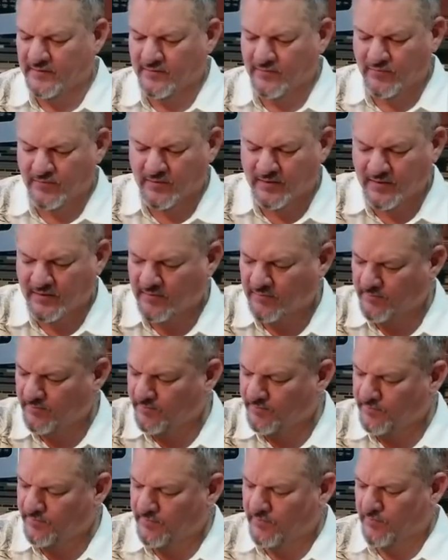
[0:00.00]
We're gonna
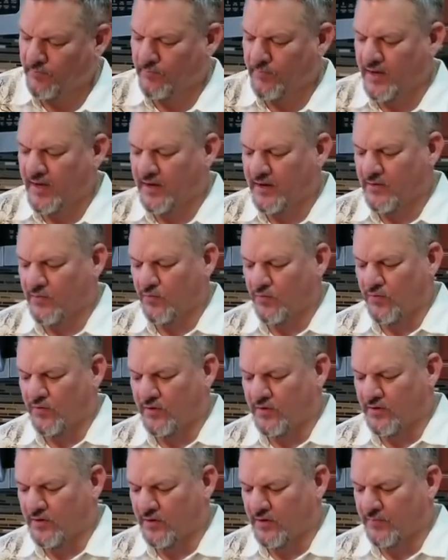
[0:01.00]
make
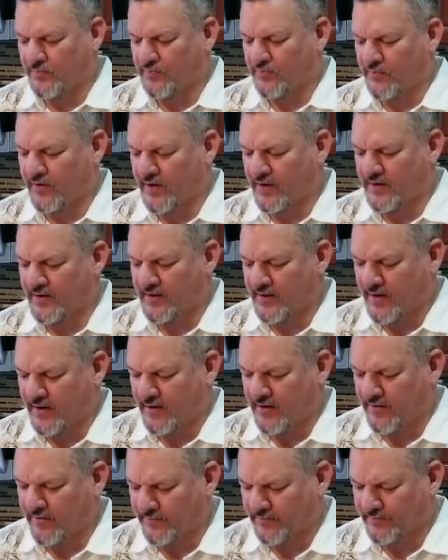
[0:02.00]
one up right
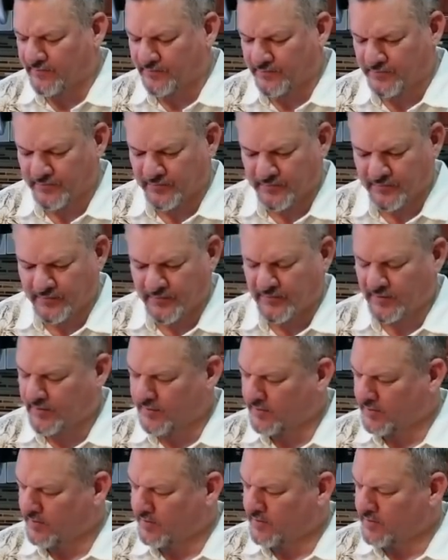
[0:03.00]
now.
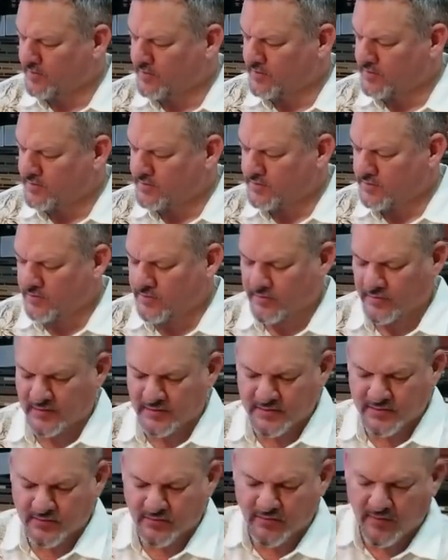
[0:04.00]
So
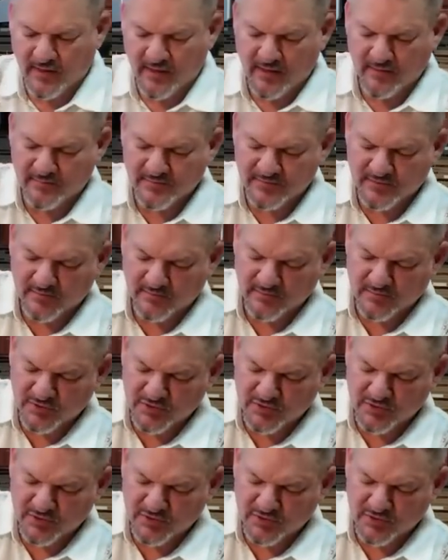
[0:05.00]
let's grab some